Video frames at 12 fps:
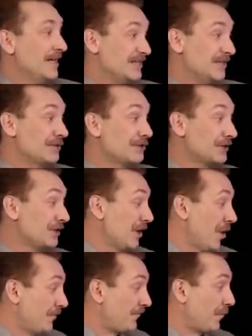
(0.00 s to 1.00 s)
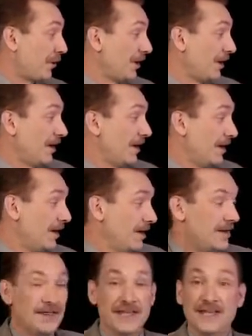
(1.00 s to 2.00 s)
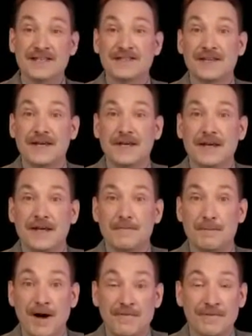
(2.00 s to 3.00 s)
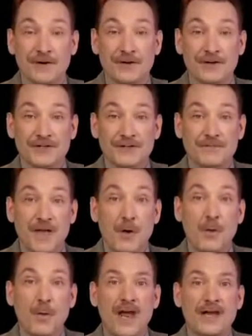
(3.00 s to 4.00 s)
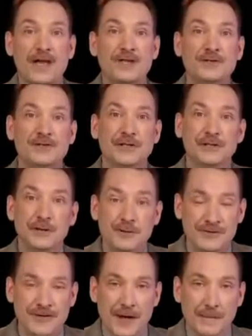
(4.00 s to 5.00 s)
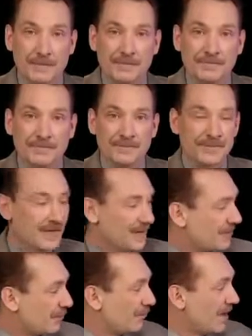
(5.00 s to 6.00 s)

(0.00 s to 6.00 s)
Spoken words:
It's interesting to note for these buffers, when you dilute them, the